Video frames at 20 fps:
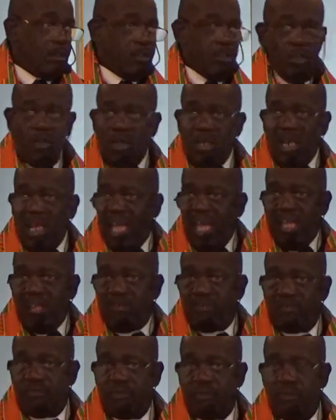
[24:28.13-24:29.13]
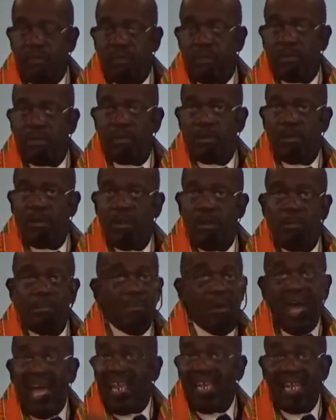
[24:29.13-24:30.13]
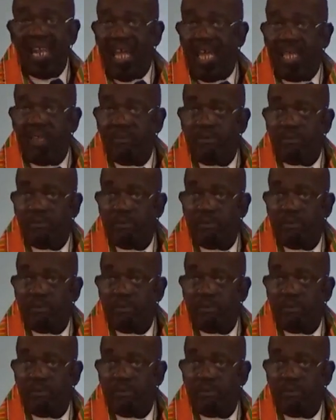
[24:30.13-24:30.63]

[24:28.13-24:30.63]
Your life, my life,